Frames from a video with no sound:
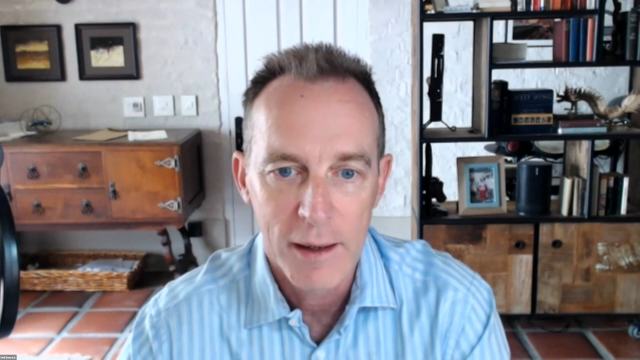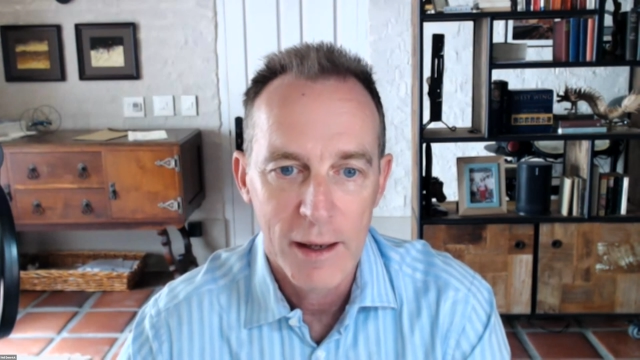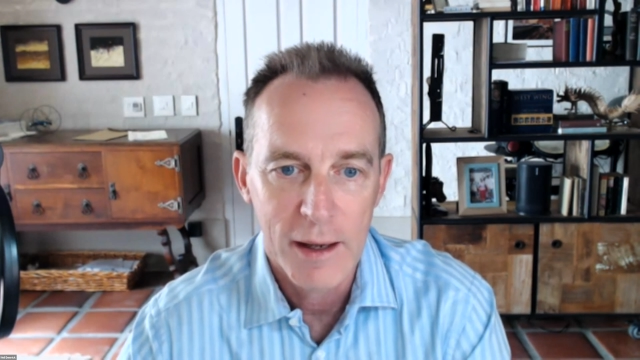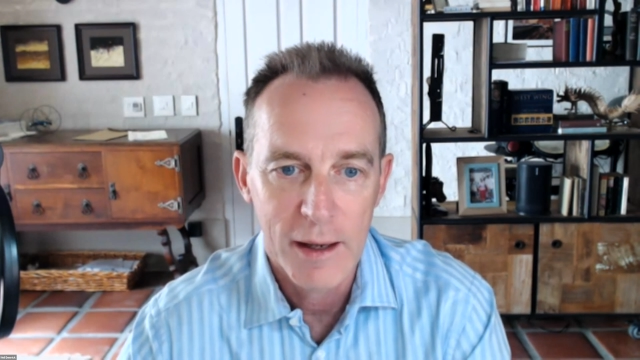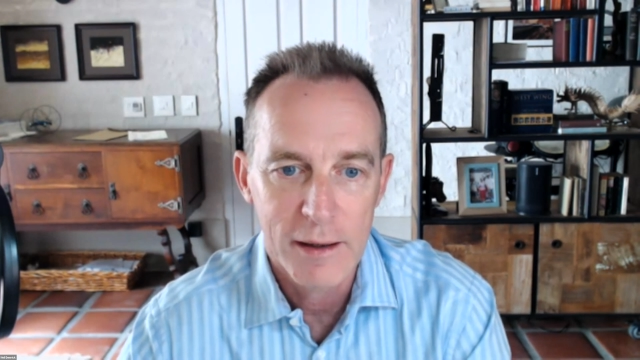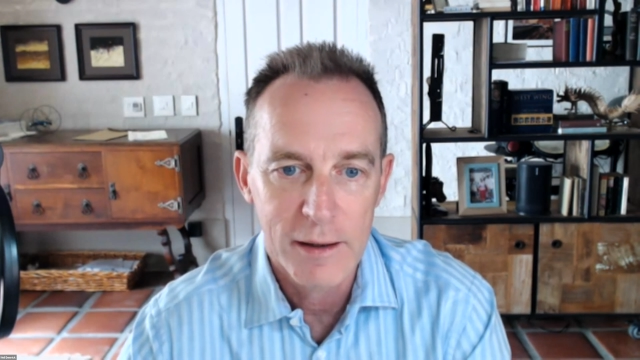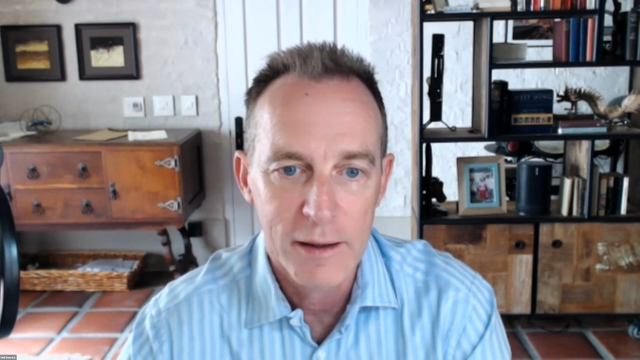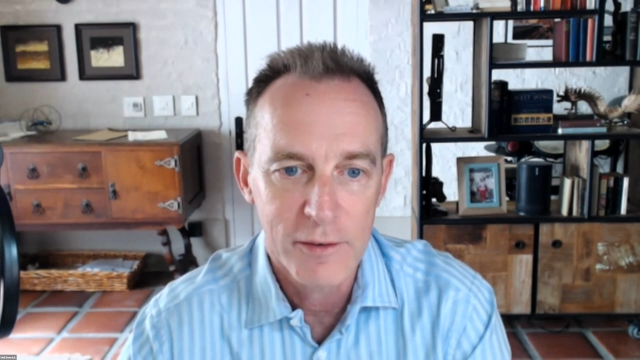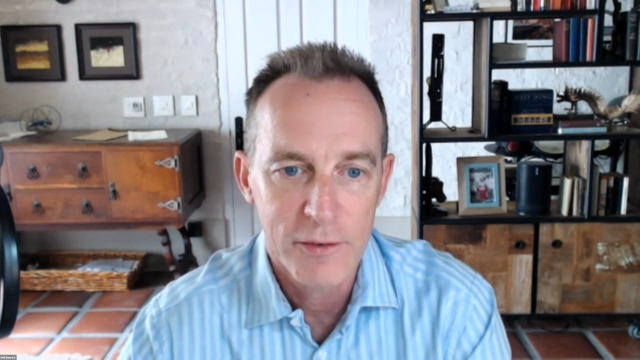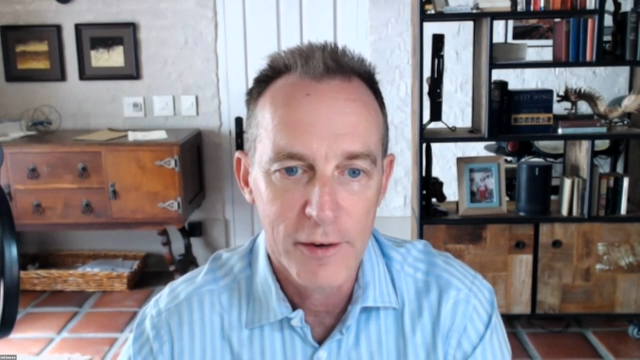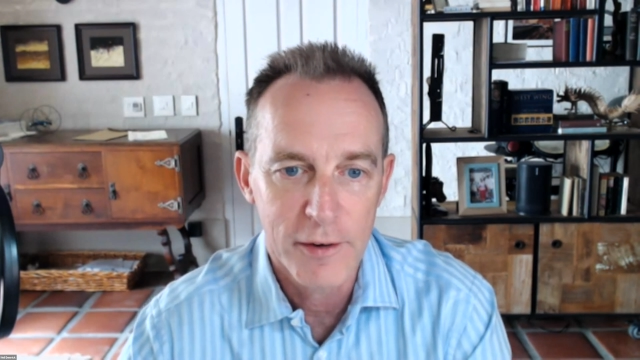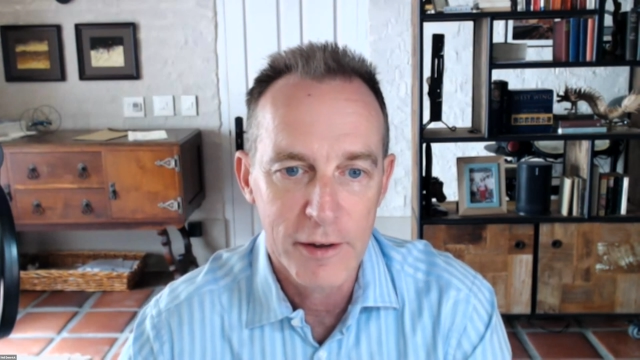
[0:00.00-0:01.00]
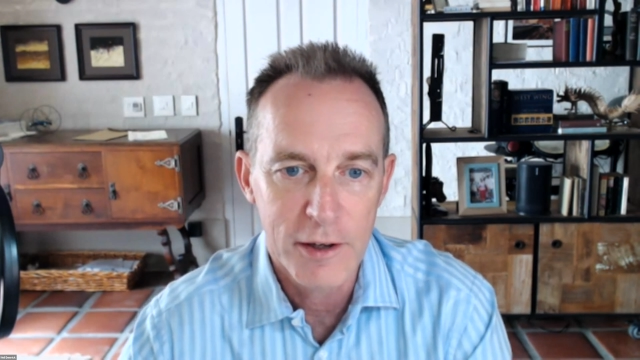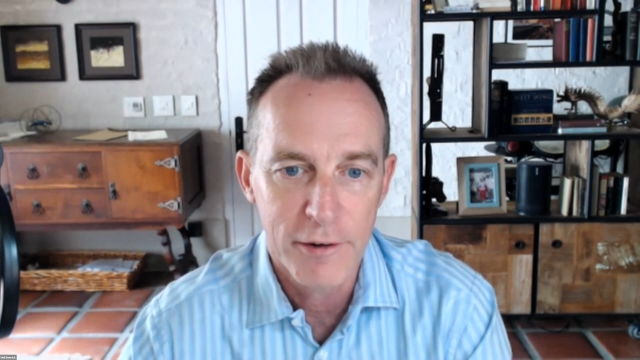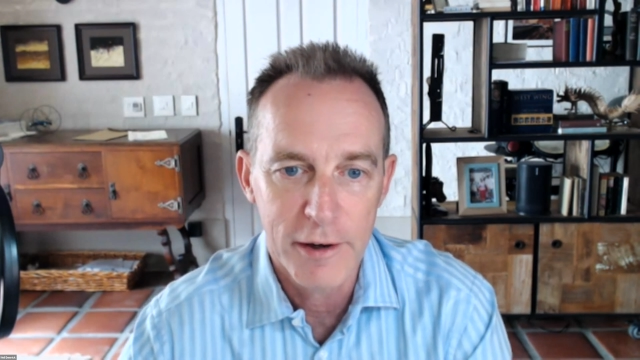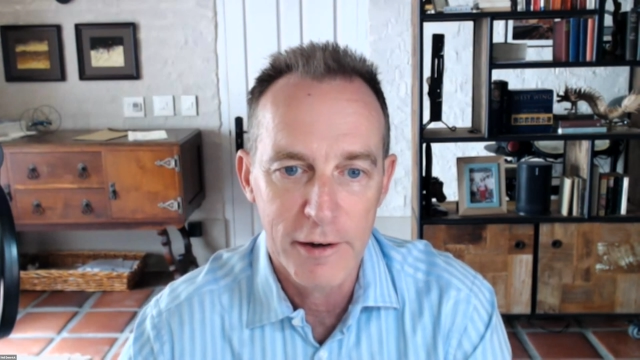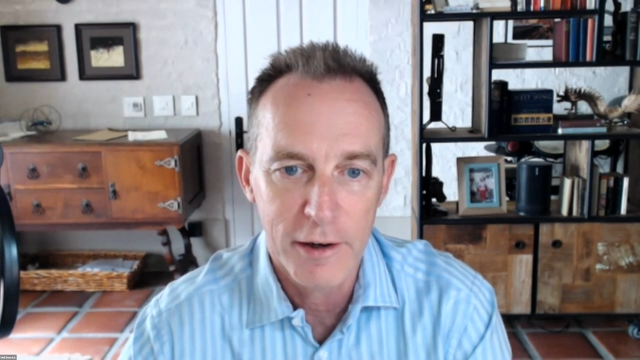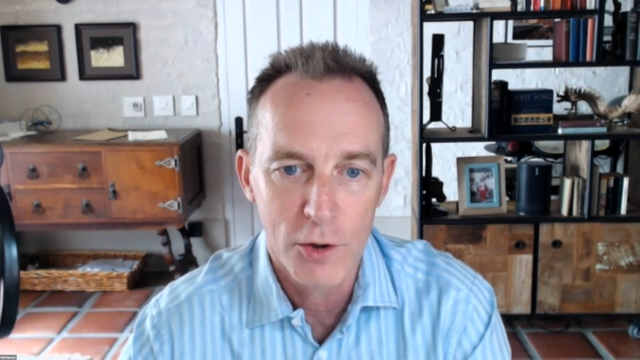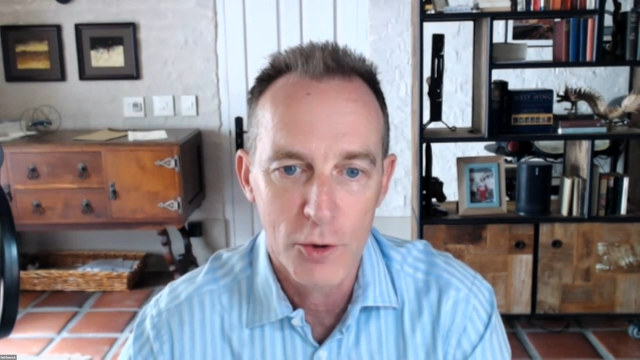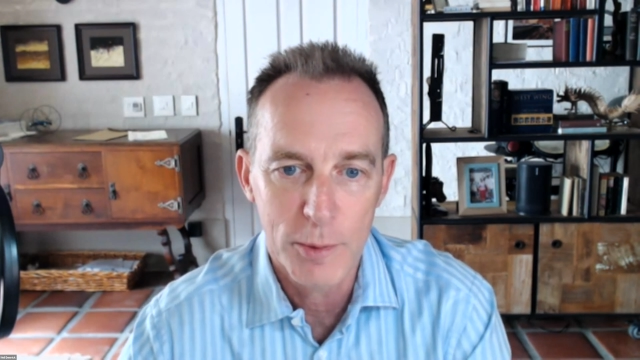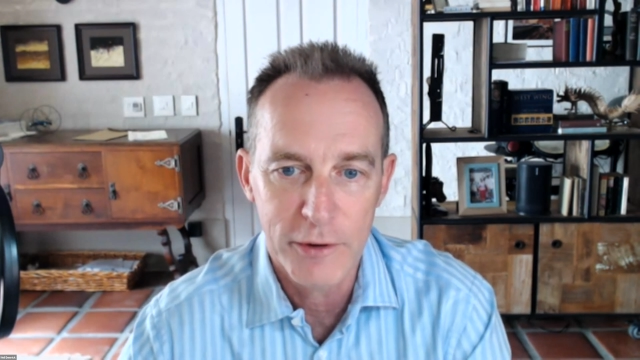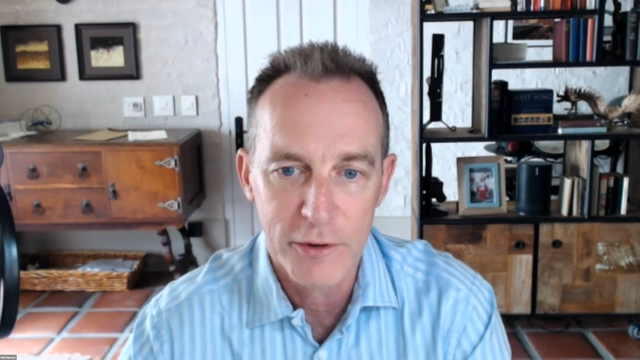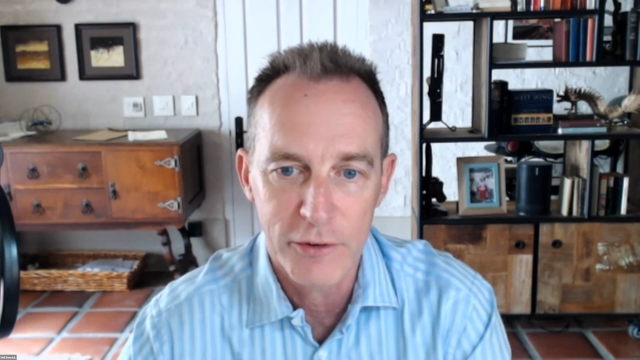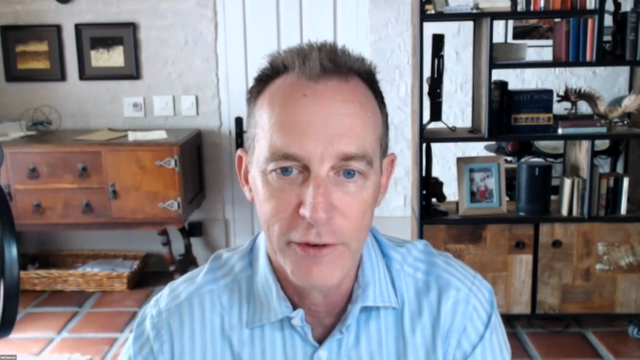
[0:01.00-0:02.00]
And his varied career includes
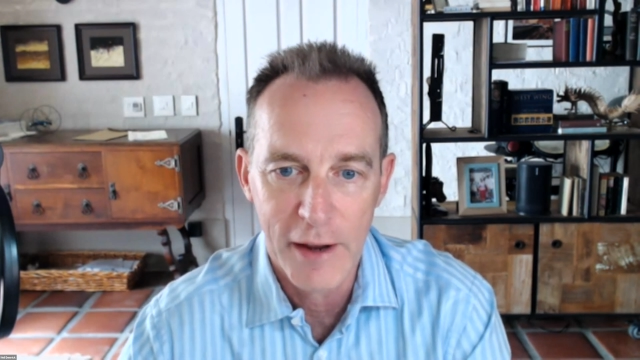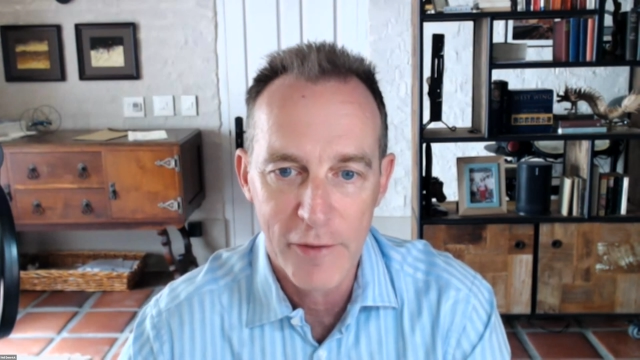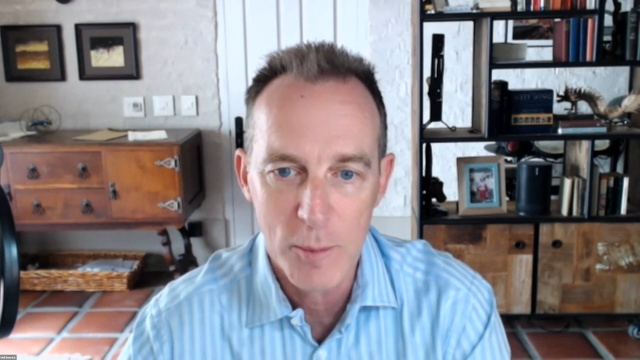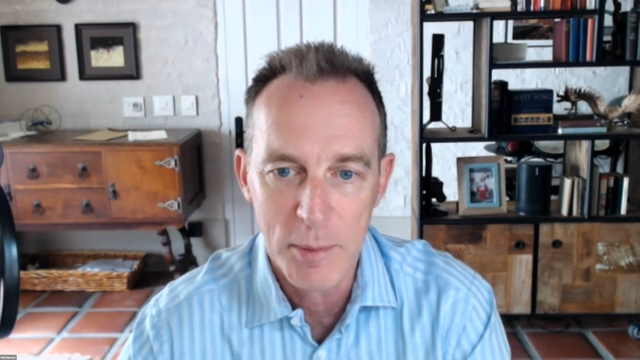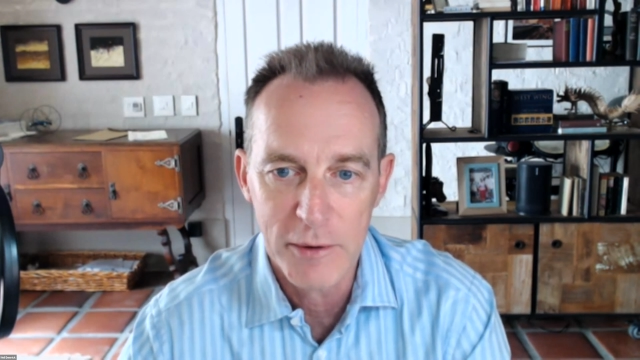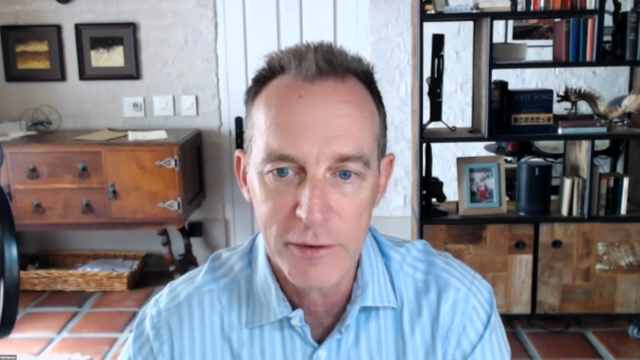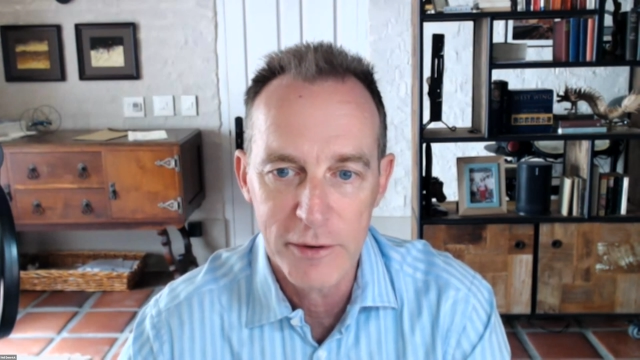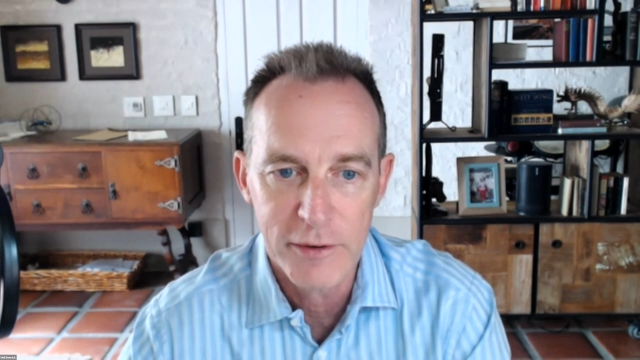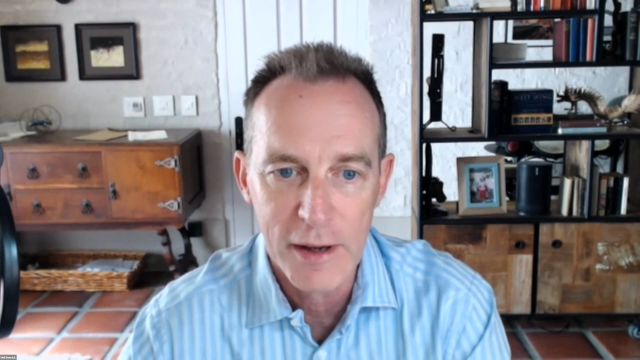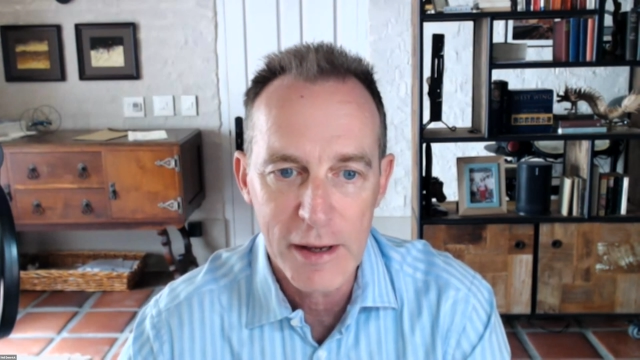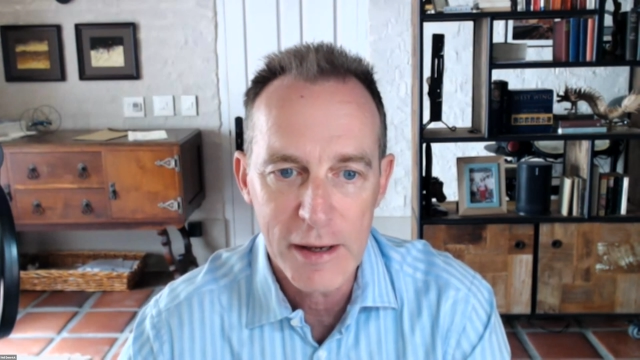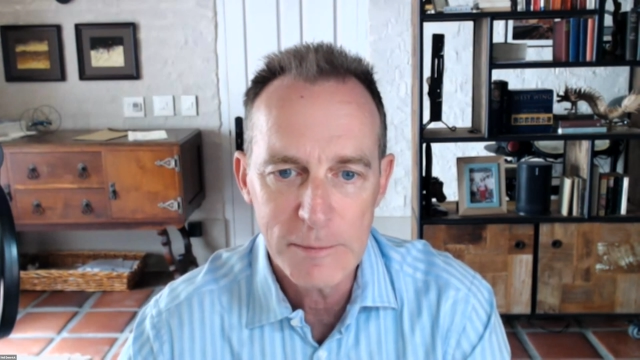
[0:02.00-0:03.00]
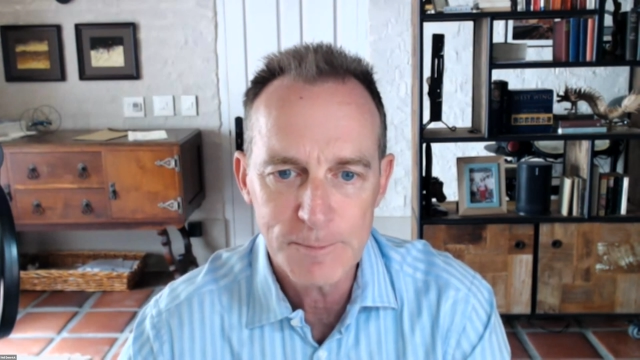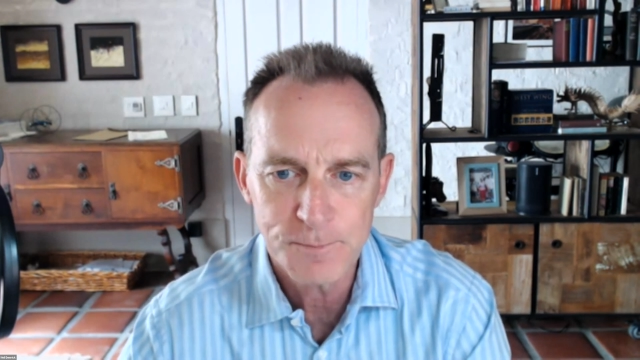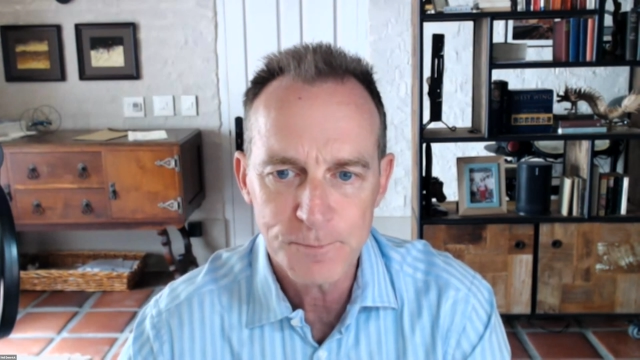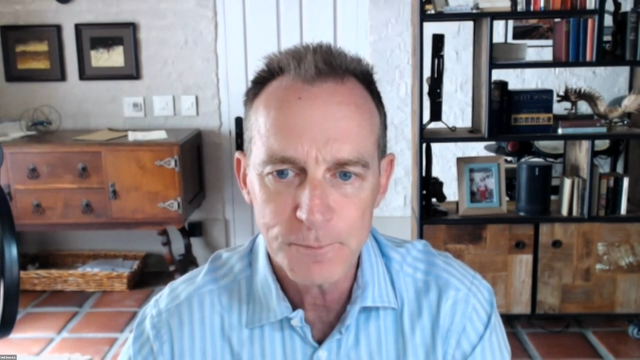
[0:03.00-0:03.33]
positions at the Business Day,